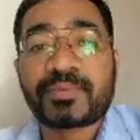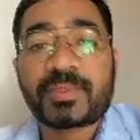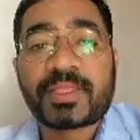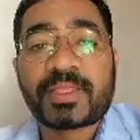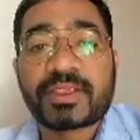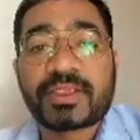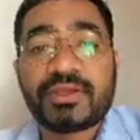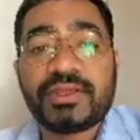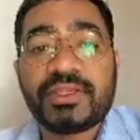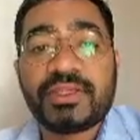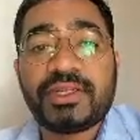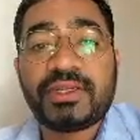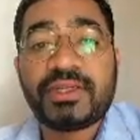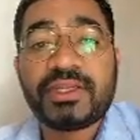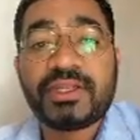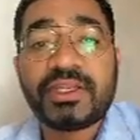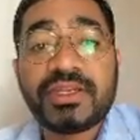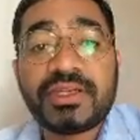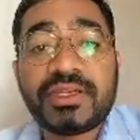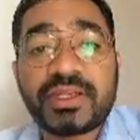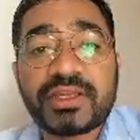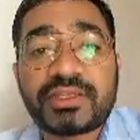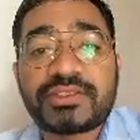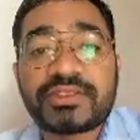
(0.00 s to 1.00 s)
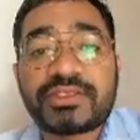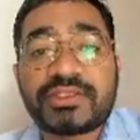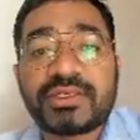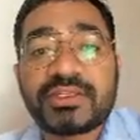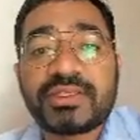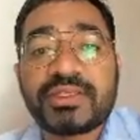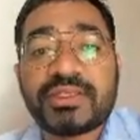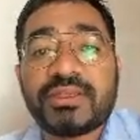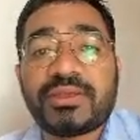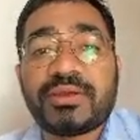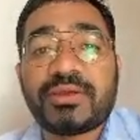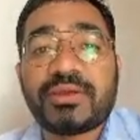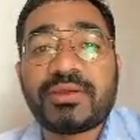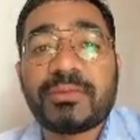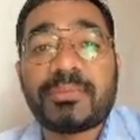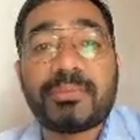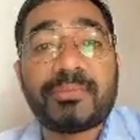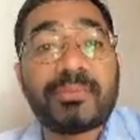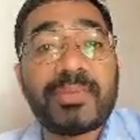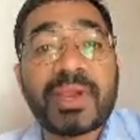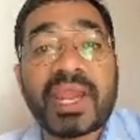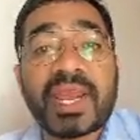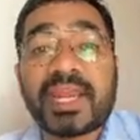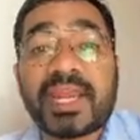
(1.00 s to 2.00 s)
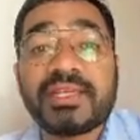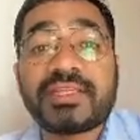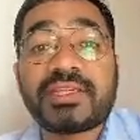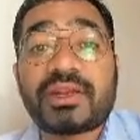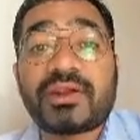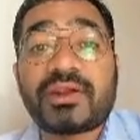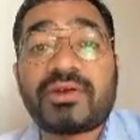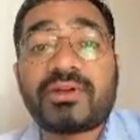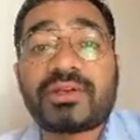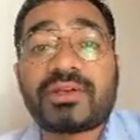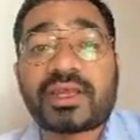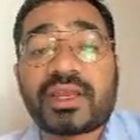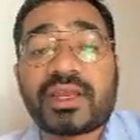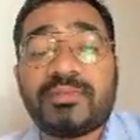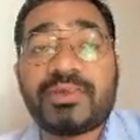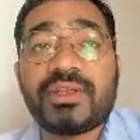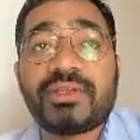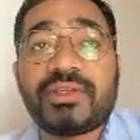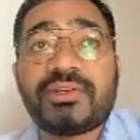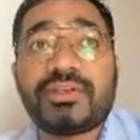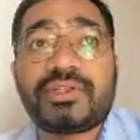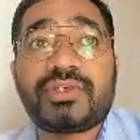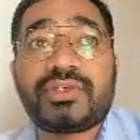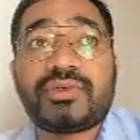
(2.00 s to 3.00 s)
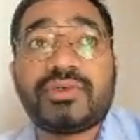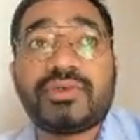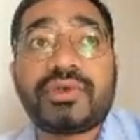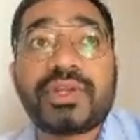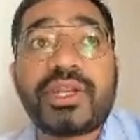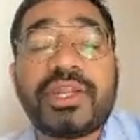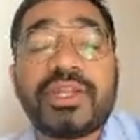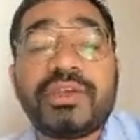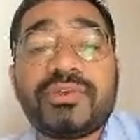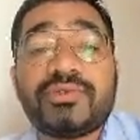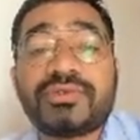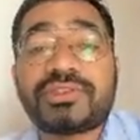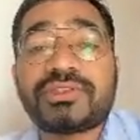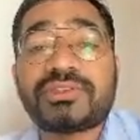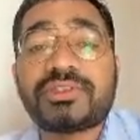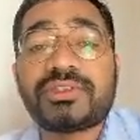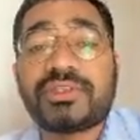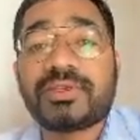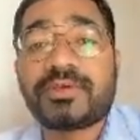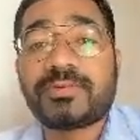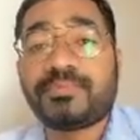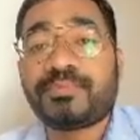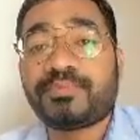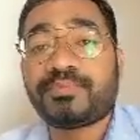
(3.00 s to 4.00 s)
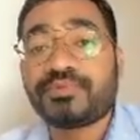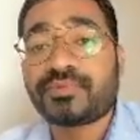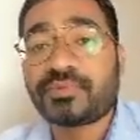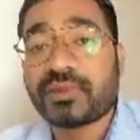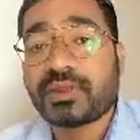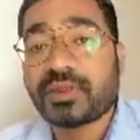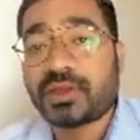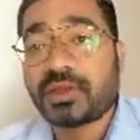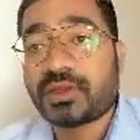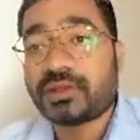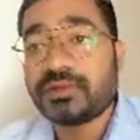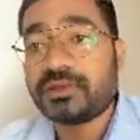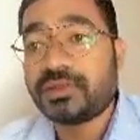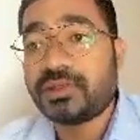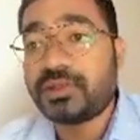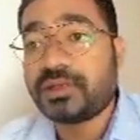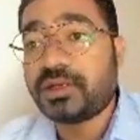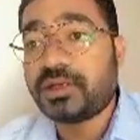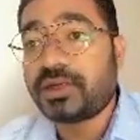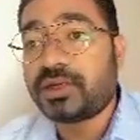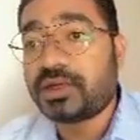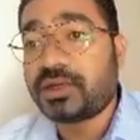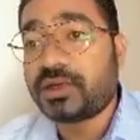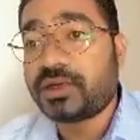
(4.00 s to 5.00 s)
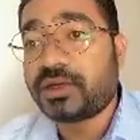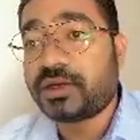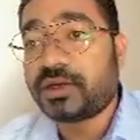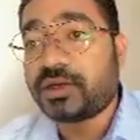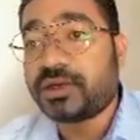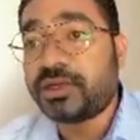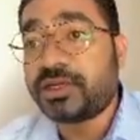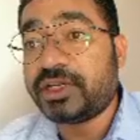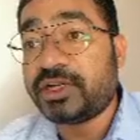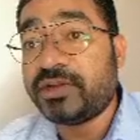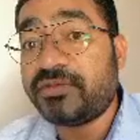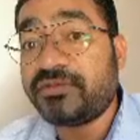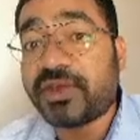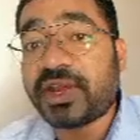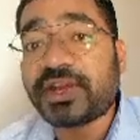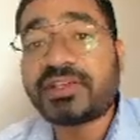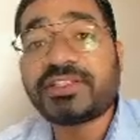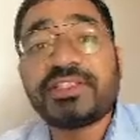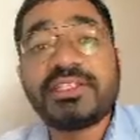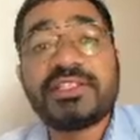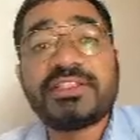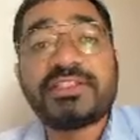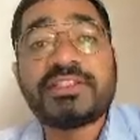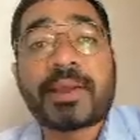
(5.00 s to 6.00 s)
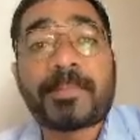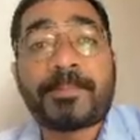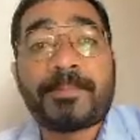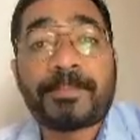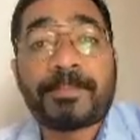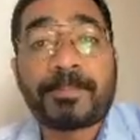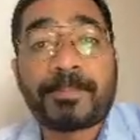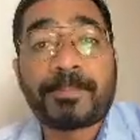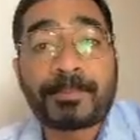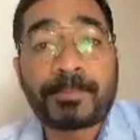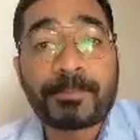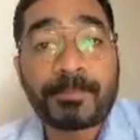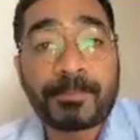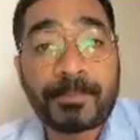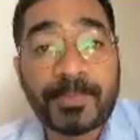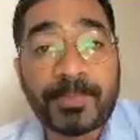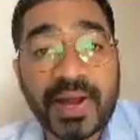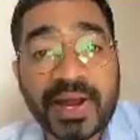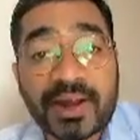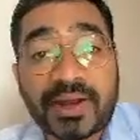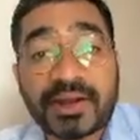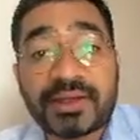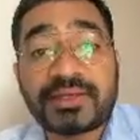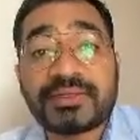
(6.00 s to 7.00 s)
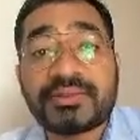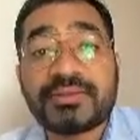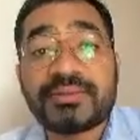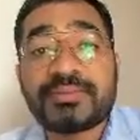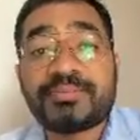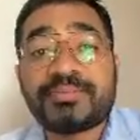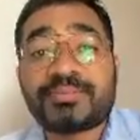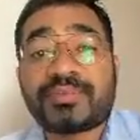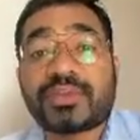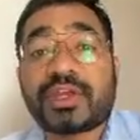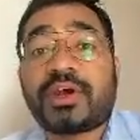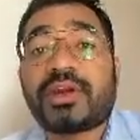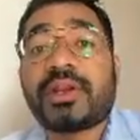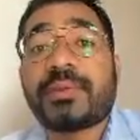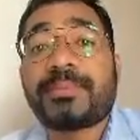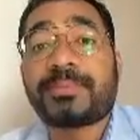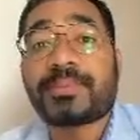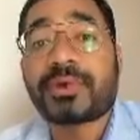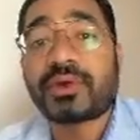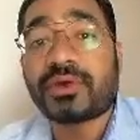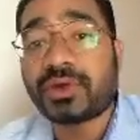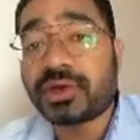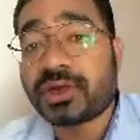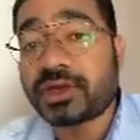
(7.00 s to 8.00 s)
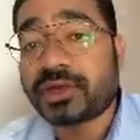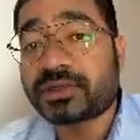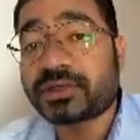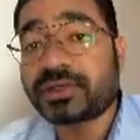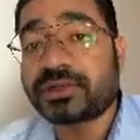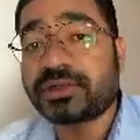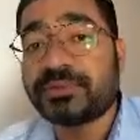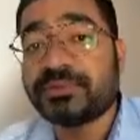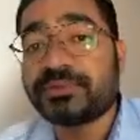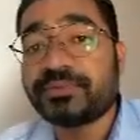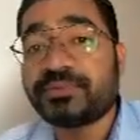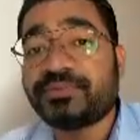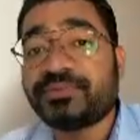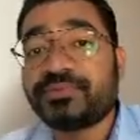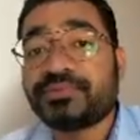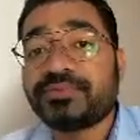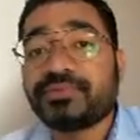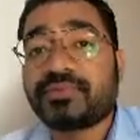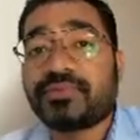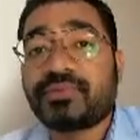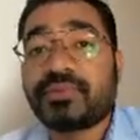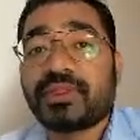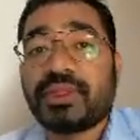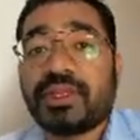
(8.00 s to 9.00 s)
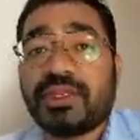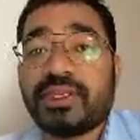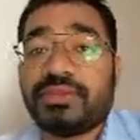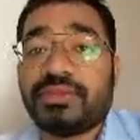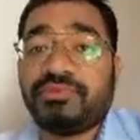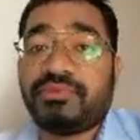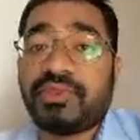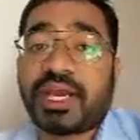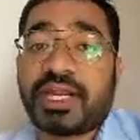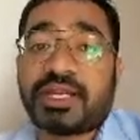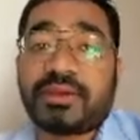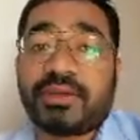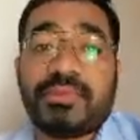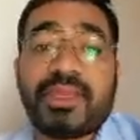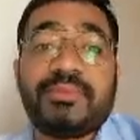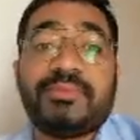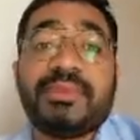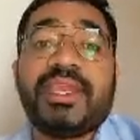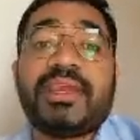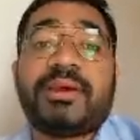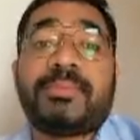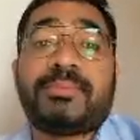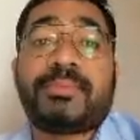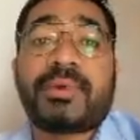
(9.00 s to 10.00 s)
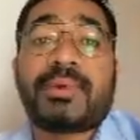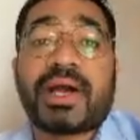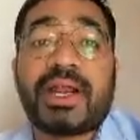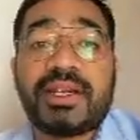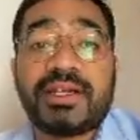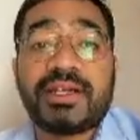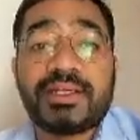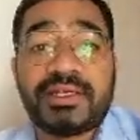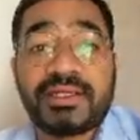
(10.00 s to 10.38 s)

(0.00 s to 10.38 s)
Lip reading: in industry. Man cannot, I mean, to reduce the defects in the part or a product. That may be a part,